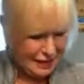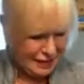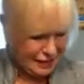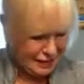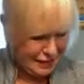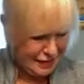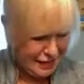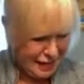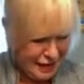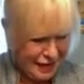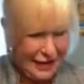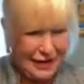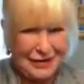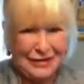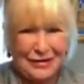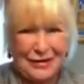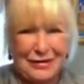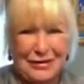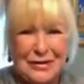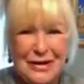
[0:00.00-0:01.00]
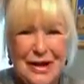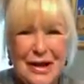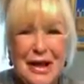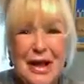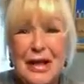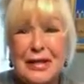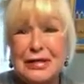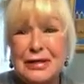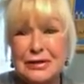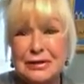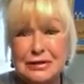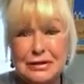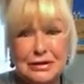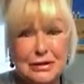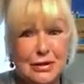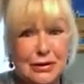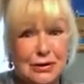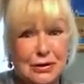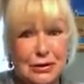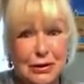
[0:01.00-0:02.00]
in there. They're
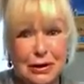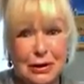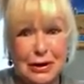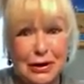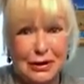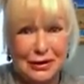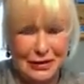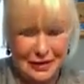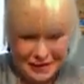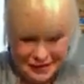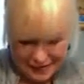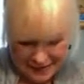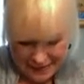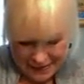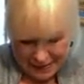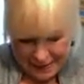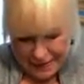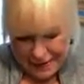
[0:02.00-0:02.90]
so good.